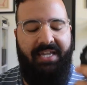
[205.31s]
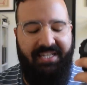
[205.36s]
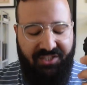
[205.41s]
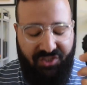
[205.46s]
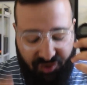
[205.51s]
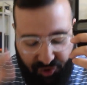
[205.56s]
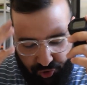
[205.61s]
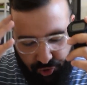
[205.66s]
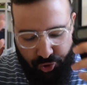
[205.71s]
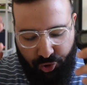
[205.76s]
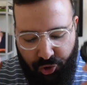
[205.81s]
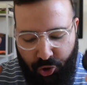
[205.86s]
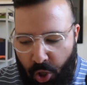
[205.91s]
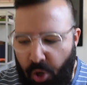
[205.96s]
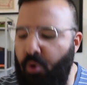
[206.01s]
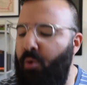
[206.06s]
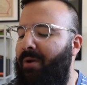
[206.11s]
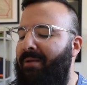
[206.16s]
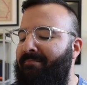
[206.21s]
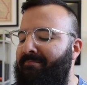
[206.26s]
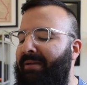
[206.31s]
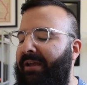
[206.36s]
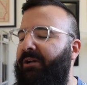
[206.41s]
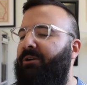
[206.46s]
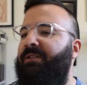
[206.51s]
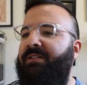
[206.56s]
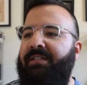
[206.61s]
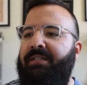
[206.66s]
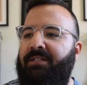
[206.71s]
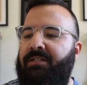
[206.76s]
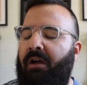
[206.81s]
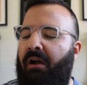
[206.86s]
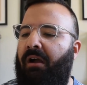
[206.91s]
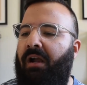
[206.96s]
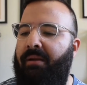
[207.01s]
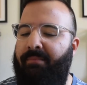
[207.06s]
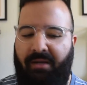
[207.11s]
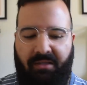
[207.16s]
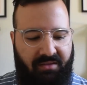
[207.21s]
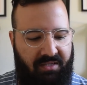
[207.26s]
It's so embarrassing
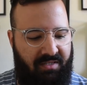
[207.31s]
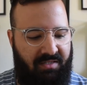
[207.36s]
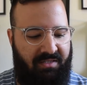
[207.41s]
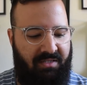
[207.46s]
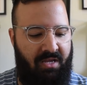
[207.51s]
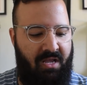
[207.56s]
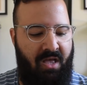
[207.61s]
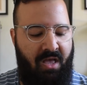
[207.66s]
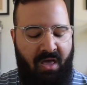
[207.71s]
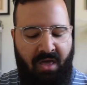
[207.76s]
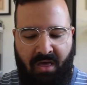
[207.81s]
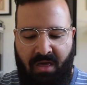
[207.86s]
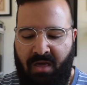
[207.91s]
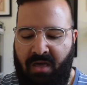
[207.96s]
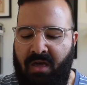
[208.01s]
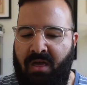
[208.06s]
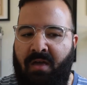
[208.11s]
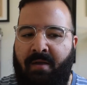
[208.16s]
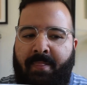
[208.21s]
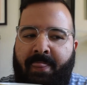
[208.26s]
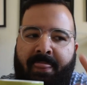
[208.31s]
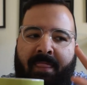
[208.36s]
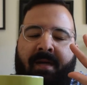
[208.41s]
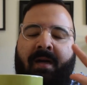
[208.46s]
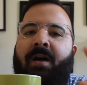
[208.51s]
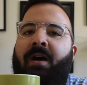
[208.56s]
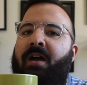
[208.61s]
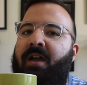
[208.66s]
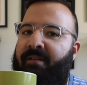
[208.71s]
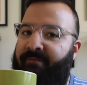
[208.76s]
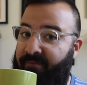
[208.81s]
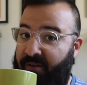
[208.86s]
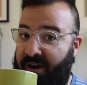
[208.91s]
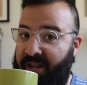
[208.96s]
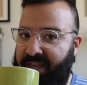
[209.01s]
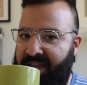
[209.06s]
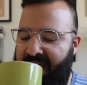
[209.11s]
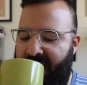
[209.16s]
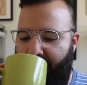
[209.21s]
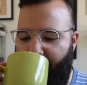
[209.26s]
talking about this in
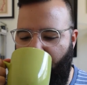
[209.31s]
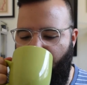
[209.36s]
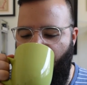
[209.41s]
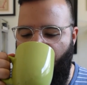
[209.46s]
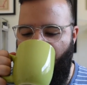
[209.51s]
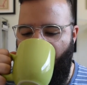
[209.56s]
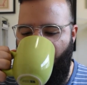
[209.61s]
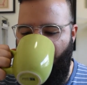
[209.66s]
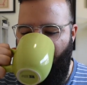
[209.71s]
front of the camera.